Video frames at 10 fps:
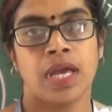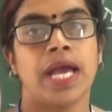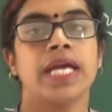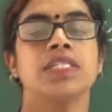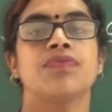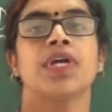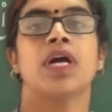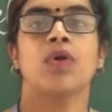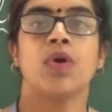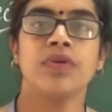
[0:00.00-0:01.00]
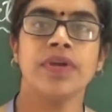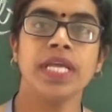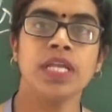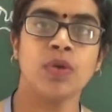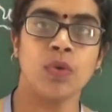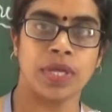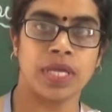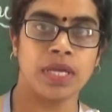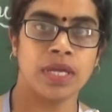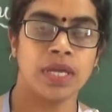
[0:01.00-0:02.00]
As we are already
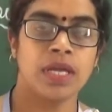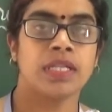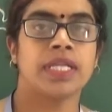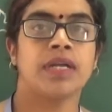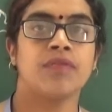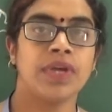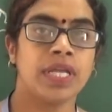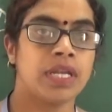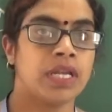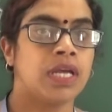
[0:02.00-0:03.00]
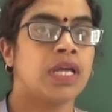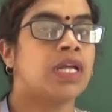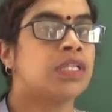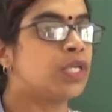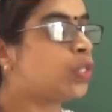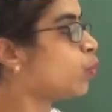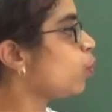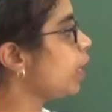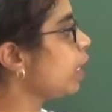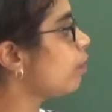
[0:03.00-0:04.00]
knowing that when the
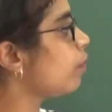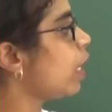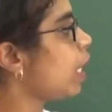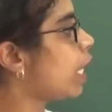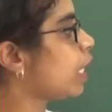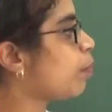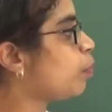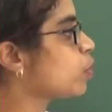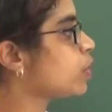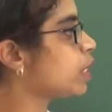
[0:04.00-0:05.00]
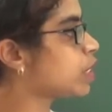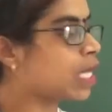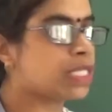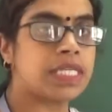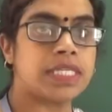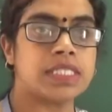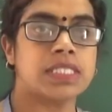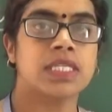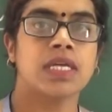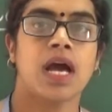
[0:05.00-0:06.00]
two equal and opposite
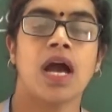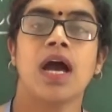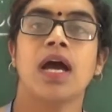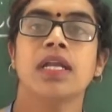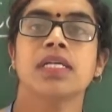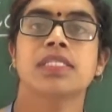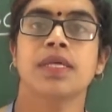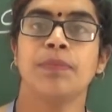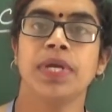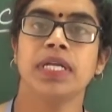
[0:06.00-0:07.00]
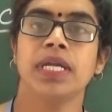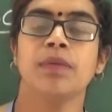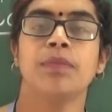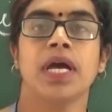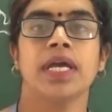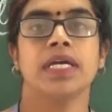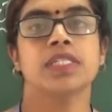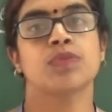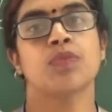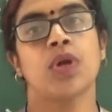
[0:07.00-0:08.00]
charges are separated by a
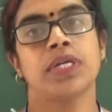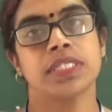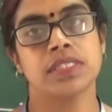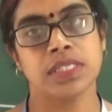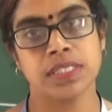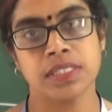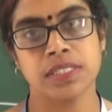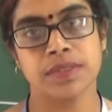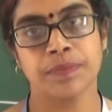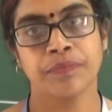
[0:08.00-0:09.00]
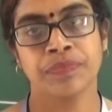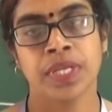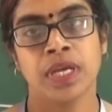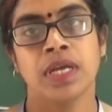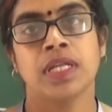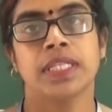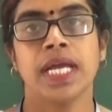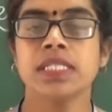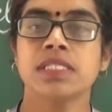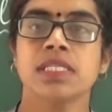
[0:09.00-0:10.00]
small distance,
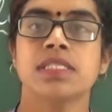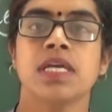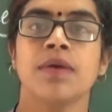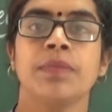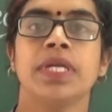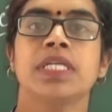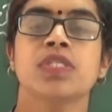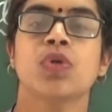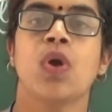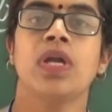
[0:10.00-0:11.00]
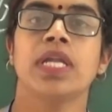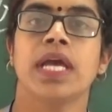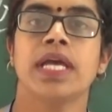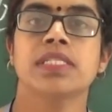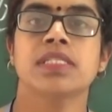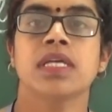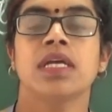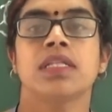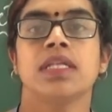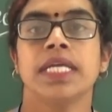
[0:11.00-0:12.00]
that system it is called as
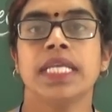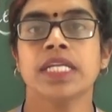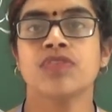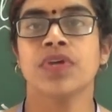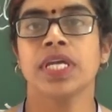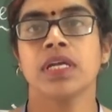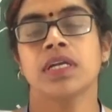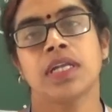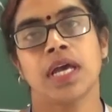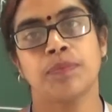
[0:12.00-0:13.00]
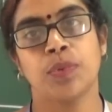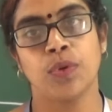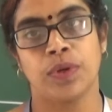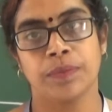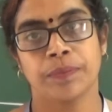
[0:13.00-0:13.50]
the electric dipole.